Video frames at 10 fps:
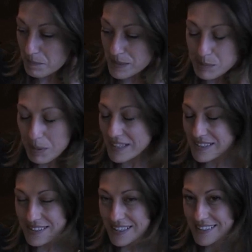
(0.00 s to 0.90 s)
This place
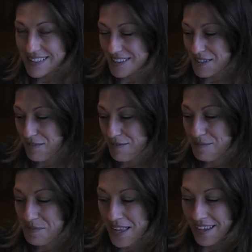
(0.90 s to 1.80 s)
just has such
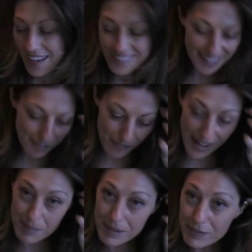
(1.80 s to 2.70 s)
a
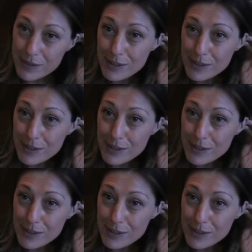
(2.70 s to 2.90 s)
family feel.